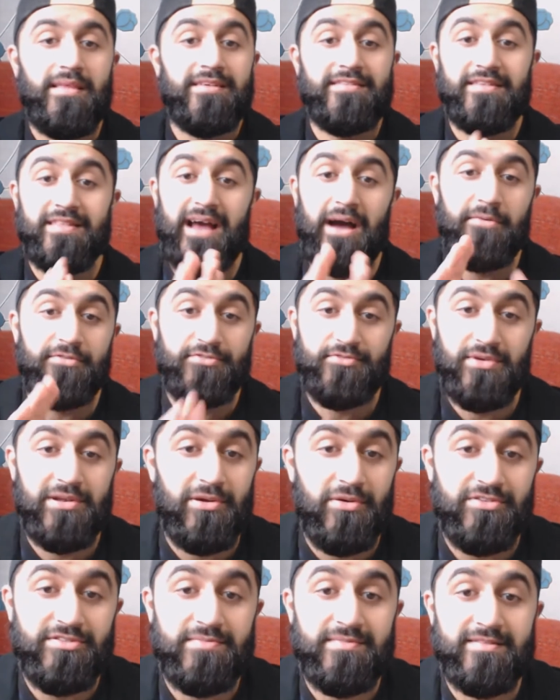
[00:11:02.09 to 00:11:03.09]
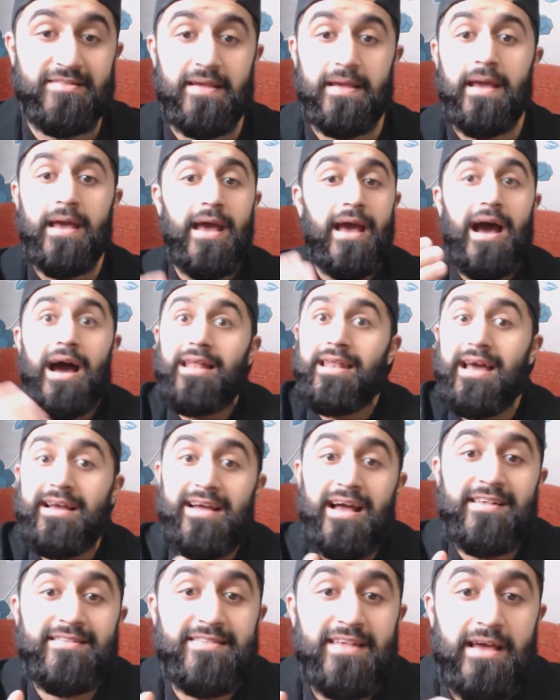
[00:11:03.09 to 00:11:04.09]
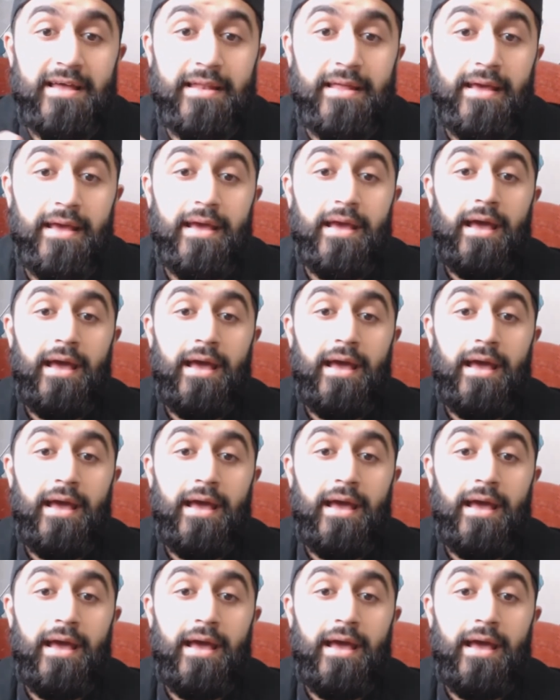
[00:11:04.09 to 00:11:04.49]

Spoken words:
So that was really awesome to see. And like I said,